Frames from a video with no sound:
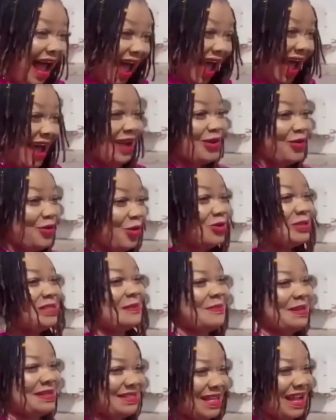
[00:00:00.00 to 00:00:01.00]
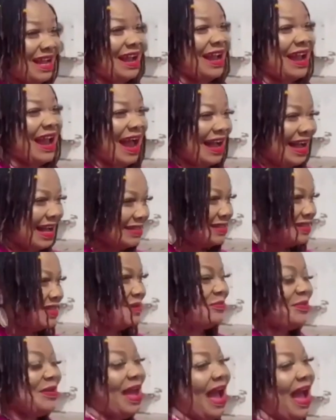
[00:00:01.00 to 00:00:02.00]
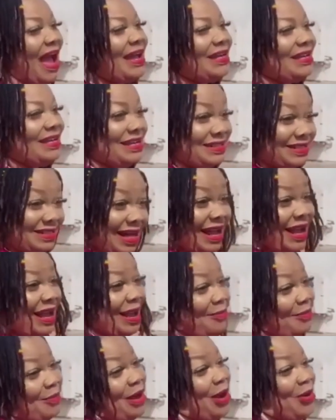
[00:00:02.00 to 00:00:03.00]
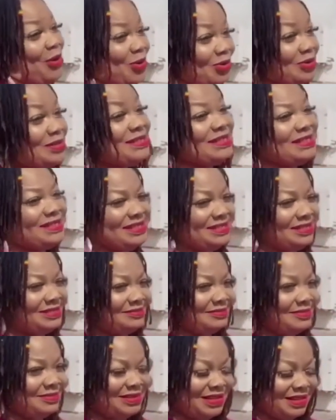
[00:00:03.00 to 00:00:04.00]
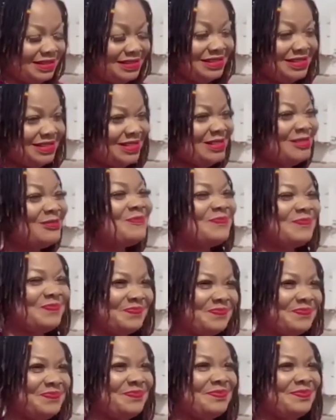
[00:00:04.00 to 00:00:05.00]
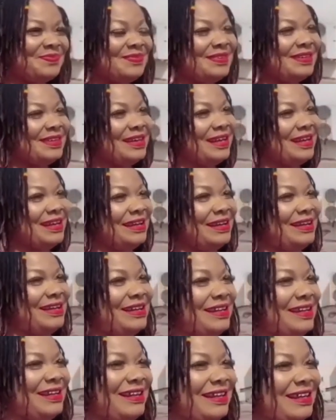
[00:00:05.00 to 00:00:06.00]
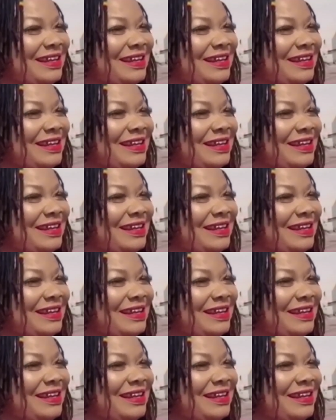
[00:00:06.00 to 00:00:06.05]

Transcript: It's a court, the court be canon. And then I bet chain who see that court the sign I can